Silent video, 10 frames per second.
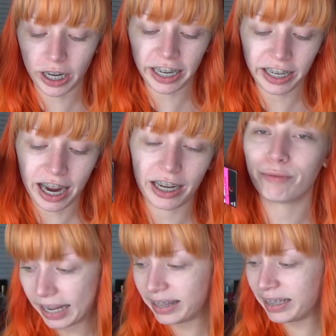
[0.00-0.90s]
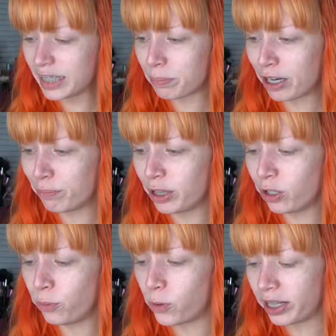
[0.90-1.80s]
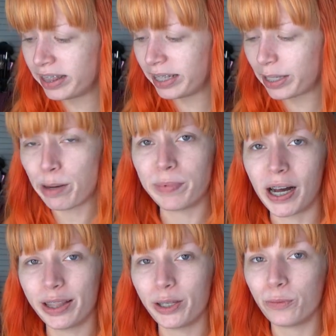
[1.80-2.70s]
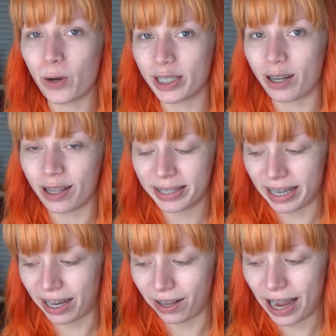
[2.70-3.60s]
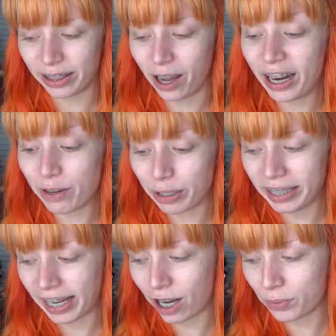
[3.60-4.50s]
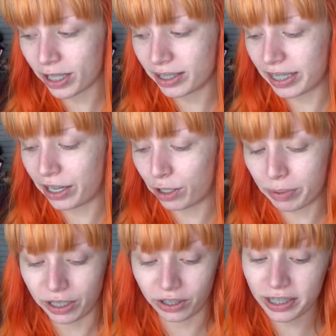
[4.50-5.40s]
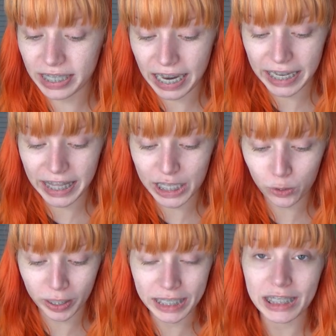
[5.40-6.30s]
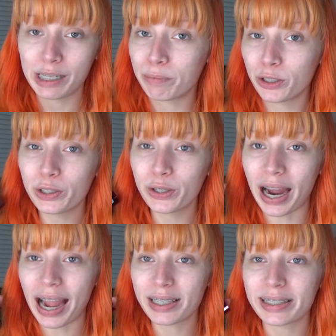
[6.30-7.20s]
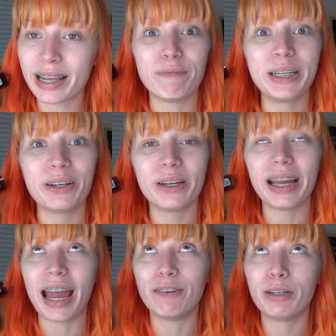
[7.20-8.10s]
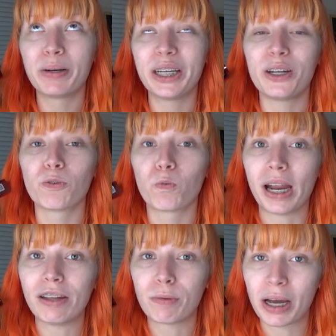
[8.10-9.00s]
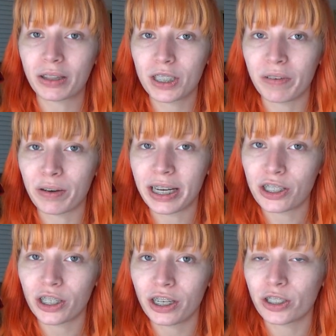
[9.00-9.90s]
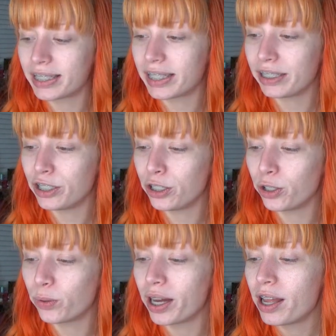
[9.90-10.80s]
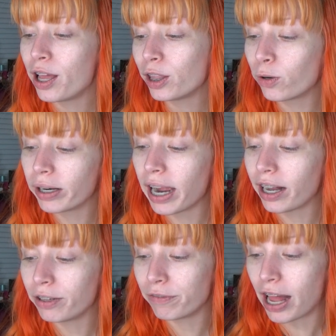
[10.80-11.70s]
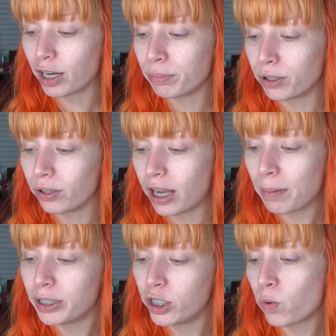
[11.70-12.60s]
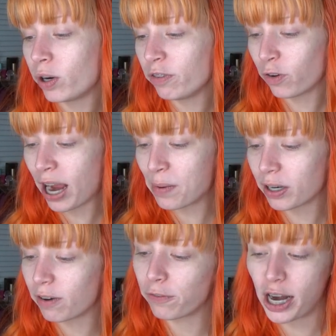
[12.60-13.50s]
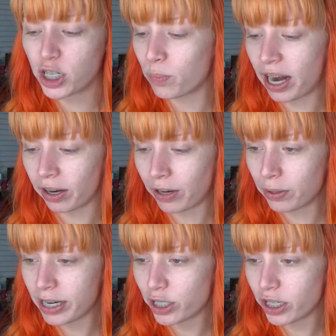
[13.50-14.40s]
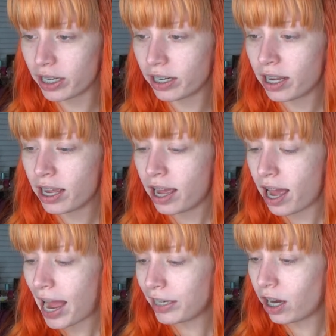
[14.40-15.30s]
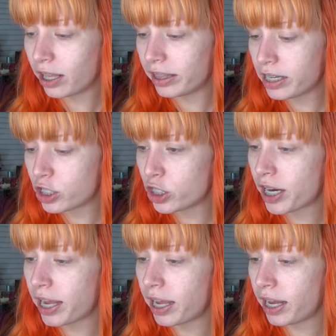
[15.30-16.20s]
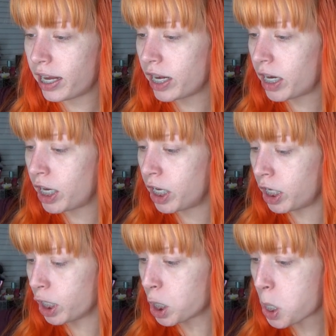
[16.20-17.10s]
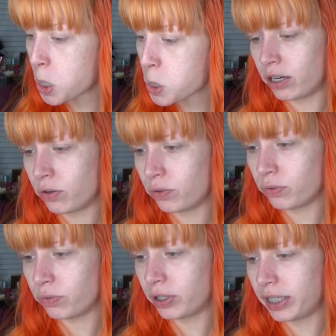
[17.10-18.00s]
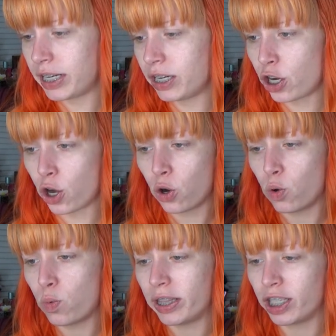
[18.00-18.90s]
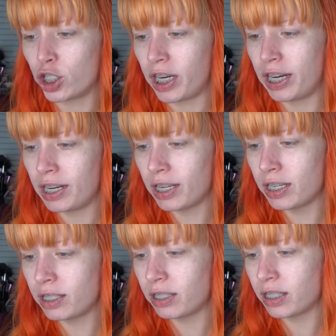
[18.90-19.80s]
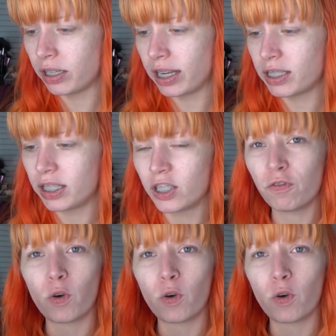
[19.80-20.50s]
$4.99. I think this might have been the one thing that I bought that wasn't on sale. I thought everything I got was on sale, but it looks like this one slipped through the cracks. I've been hearing everybody rave about this foundation. It's the new L'Oreal Infallible Up to 24 Hour Fresh Wear Foundation. I got the shade I don't really know what the shade is, unless it's